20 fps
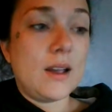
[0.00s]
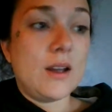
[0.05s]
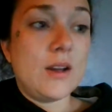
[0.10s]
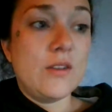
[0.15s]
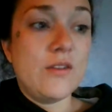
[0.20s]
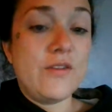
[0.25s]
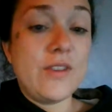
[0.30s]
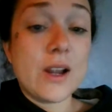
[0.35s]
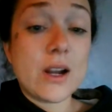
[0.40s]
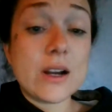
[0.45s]
a
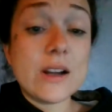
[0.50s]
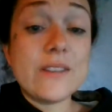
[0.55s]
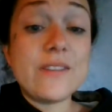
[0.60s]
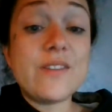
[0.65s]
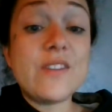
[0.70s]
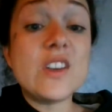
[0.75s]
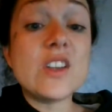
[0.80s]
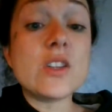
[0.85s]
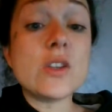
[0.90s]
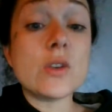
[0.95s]
very
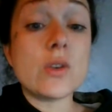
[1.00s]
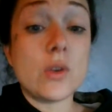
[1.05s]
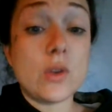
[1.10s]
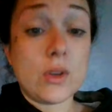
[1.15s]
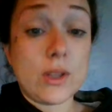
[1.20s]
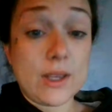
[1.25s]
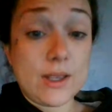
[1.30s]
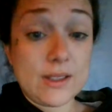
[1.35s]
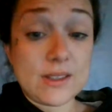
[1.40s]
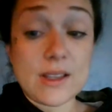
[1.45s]
physical
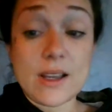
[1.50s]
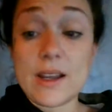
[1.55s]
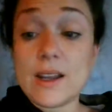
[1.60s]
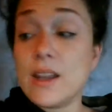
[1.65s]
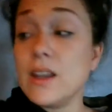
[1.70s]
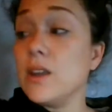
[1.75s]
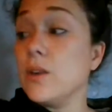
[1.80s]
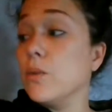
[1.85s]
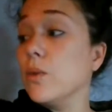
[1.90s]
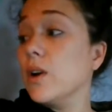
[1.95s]

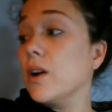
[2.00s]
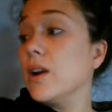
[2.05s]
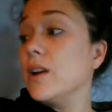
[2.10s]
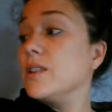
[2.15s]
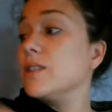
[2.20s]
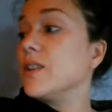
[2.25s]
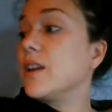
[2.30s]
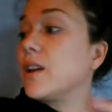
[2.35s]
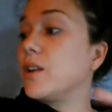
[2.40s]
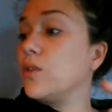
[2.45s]
anxiety,
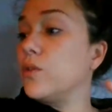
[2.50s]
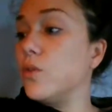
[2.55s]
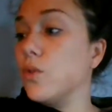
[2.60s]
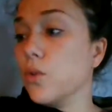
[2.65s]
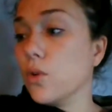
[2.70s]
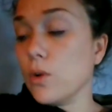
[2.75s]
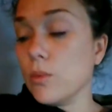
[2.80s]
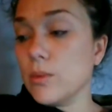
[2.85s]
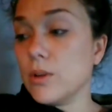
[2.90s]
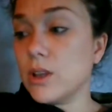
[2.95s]
whereas like
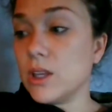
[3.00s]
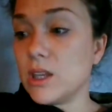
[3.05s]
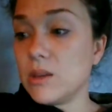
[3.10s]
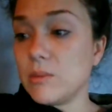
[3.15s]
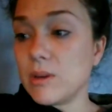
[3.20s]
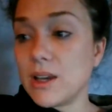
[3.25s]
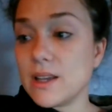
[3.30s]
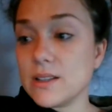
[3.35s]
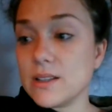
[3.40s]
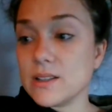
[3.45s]
normally
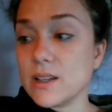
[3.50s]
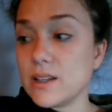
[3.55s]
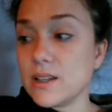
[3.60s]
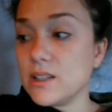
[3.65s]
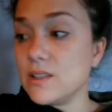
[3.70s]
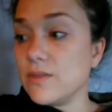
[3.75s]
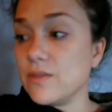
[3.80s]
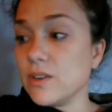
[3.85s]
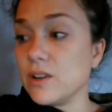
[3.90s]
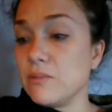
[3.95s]
my anxiety
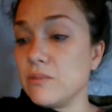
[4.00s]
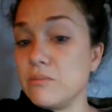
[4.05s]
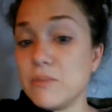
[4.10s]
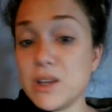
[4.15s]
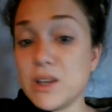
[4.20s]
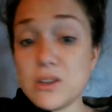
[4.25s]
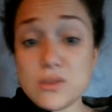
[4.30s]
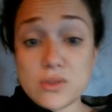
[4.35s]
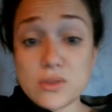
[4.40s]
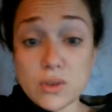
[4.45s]
is very
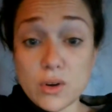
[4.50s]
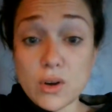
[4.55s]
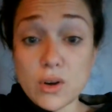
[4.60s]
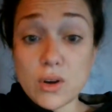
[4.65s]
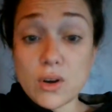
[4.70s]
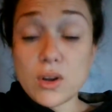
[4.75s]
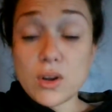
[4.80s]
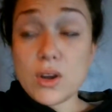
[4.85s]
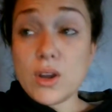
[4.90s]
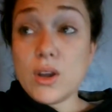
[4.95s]

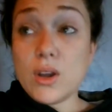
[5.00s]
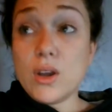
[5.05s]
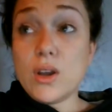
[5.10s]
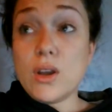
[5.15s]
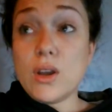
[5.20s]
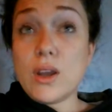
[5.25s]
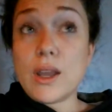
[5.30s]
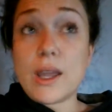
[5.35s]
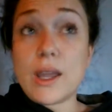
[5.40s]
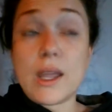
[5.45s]
mental
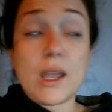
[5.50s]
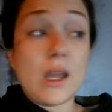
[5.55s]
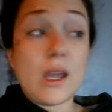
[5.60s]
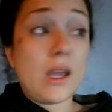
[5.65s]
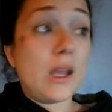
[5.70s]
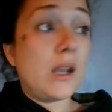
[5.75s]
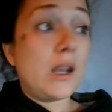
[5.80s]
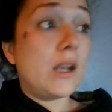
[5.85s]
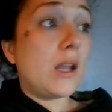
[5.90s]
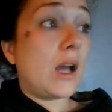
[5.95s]

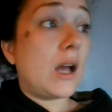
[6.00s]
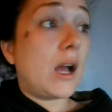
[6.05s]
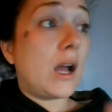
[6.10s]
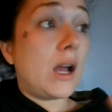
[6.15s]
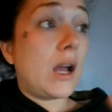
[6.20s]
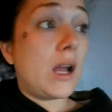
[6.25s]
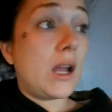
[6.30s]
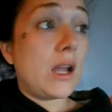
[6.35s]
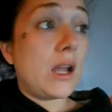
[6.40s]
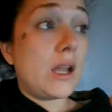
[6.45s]
and
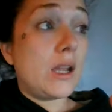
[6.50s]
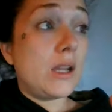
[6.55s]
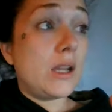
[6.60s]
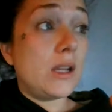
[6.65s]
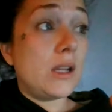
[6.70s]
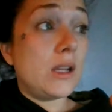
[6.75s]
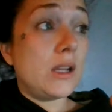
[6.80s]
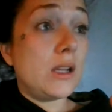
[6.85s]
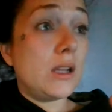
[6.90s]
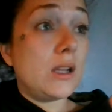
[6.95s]

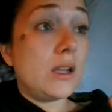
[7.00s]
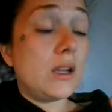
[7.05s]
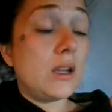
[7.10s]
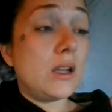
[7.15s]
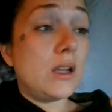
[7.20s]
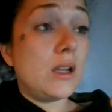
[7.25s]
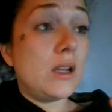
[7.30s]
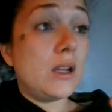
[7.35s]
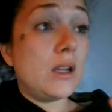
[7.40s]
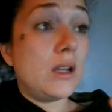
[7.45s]
I
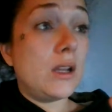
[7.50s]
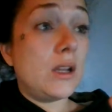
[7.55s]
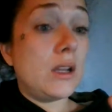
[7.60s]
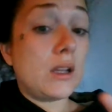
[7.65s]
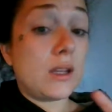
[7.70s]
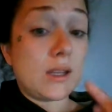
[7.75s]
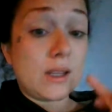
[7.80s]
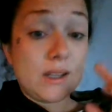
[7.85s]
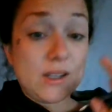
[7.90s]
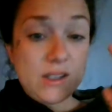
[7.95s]

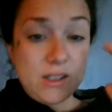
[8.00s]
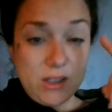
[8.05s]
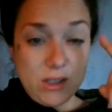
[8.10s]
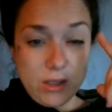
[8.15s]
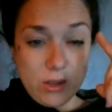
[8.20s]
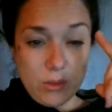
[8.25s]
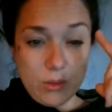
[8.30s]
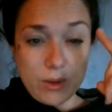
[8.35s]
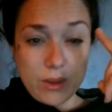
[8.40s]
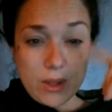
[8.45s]
can
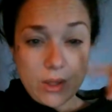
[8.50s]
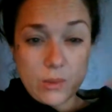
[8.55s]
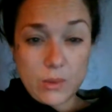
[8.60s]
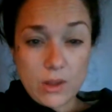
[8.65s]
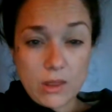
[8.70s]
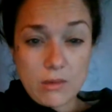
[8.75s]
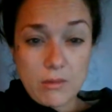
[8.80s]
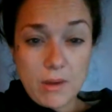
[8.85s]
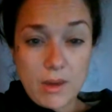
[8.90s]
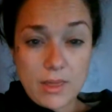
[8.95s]
deal with it
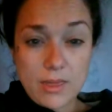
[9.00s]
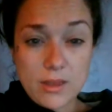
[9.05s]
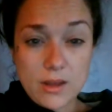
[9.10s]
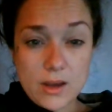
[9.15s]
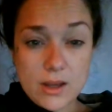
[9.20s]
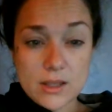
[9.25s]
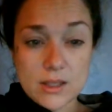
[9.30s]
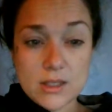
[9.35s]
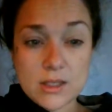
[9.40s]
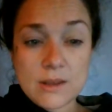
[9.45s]
with my
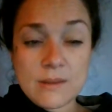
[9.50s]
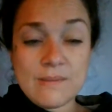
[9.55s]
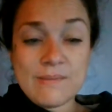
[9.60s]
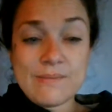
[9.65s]
thoughts,